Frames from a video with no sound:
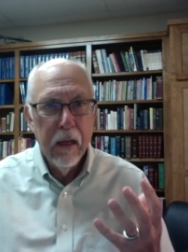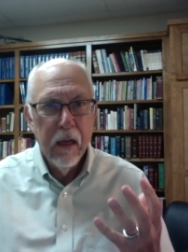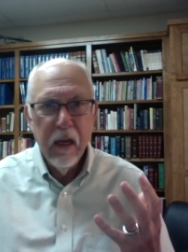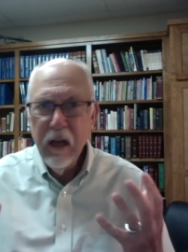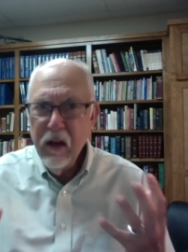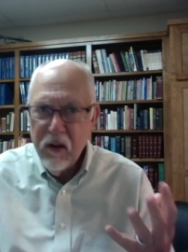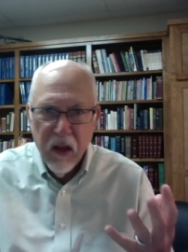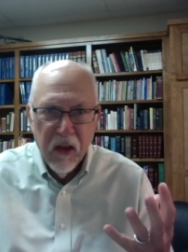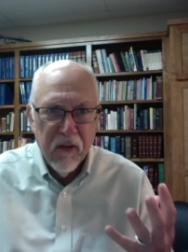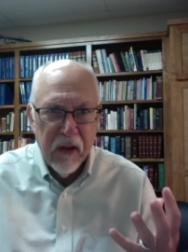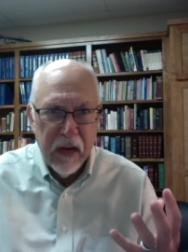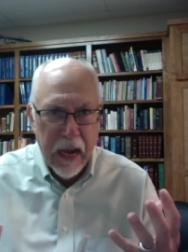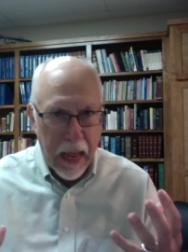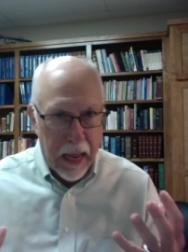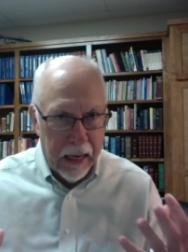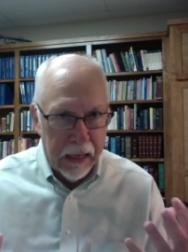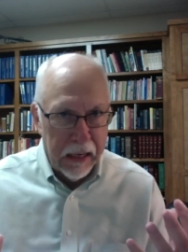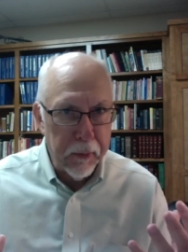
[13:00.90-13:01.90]
it doesn't
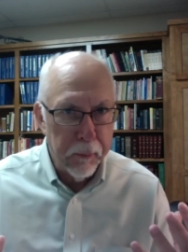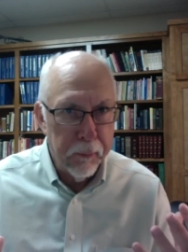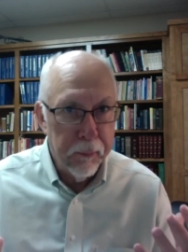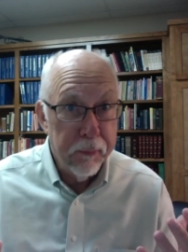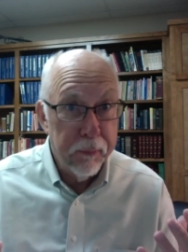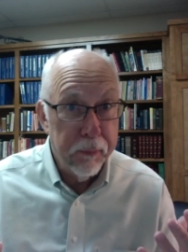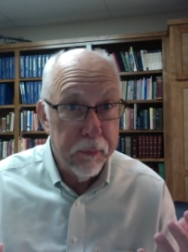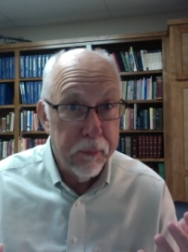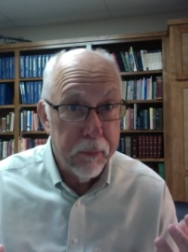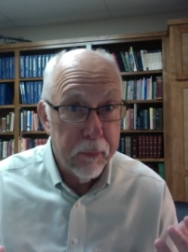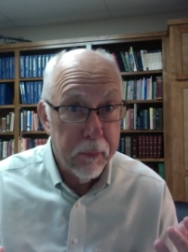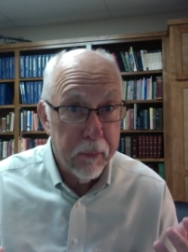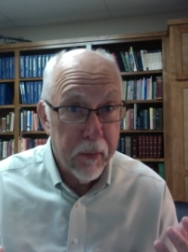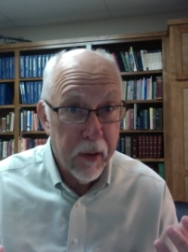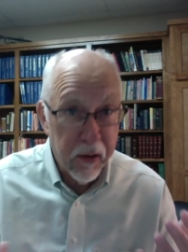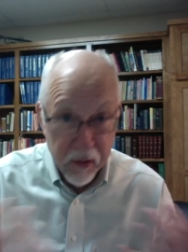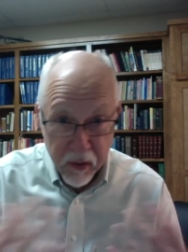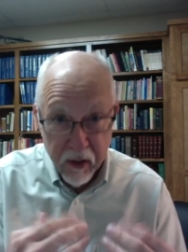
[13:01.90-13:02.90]
end
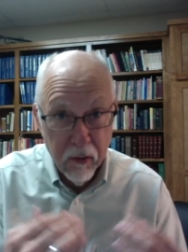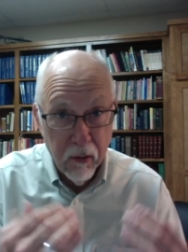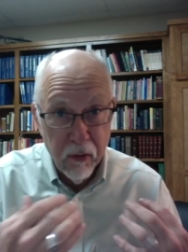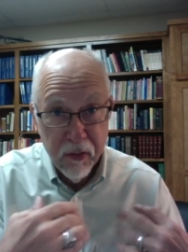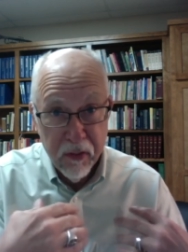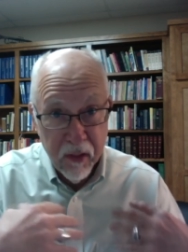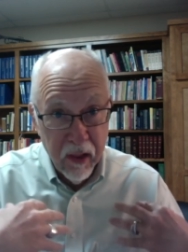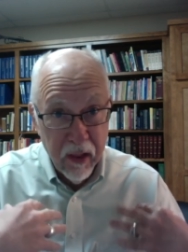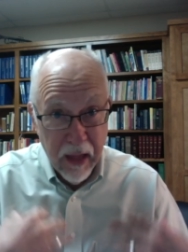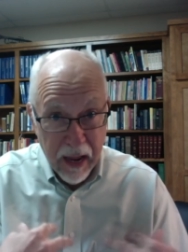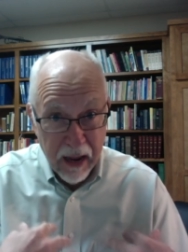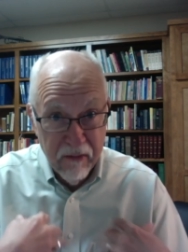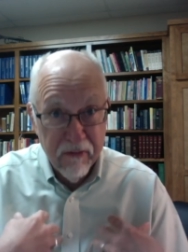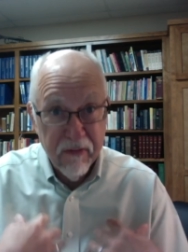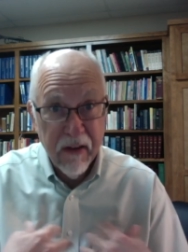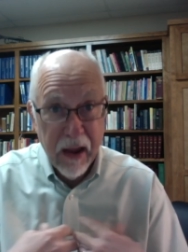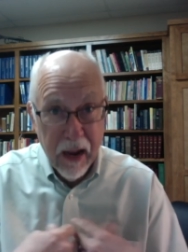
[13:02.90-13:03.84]
until the life